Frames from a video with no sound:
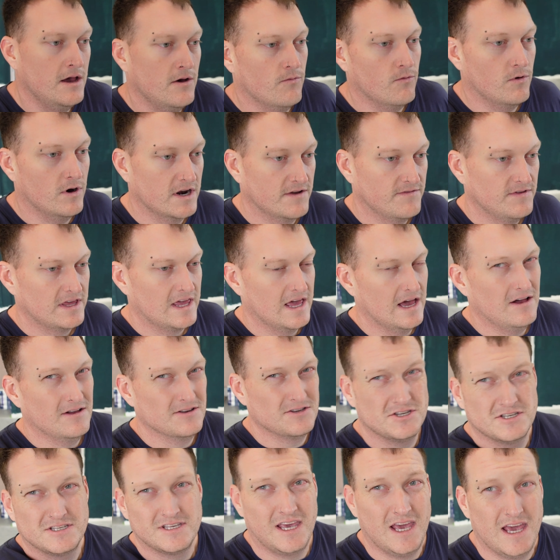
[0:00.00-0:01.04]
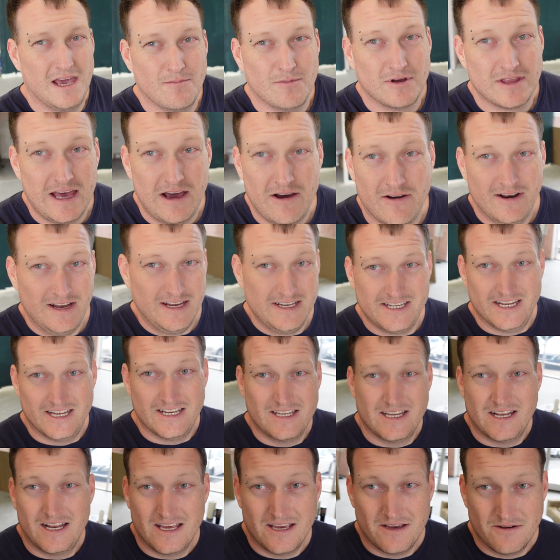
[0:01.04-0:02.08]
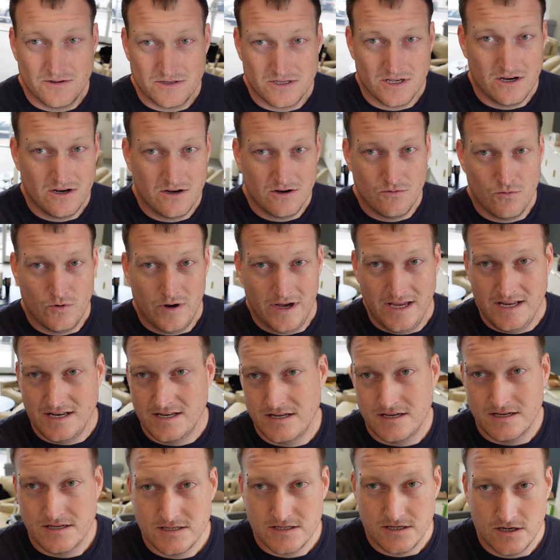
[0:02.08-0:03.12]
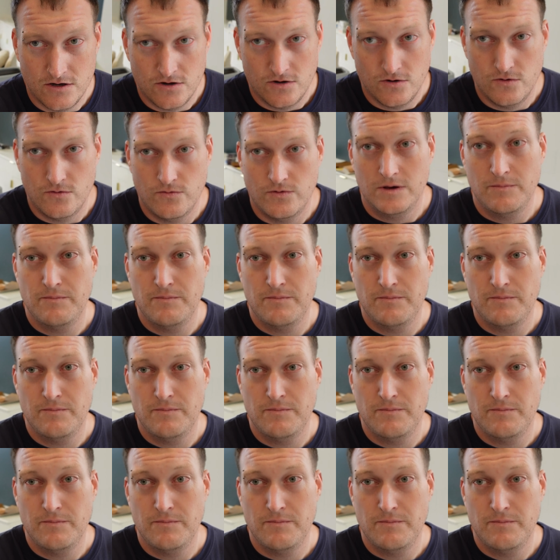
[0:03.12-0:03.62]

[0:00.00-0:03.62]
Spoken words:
one of the gallons just came without any tint in it. It was all white. So we